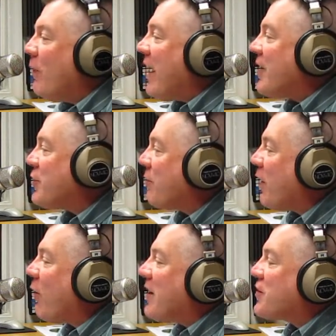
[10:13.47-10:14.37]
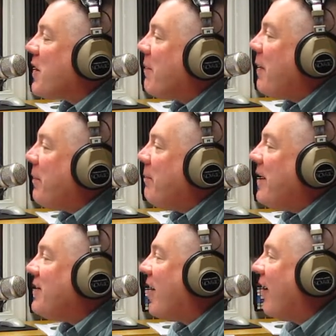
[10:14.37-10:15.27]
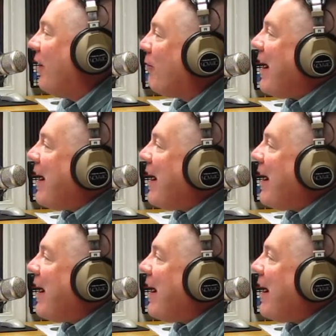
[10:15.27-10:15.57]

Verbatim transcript: We got your request coming up in a bit, darling.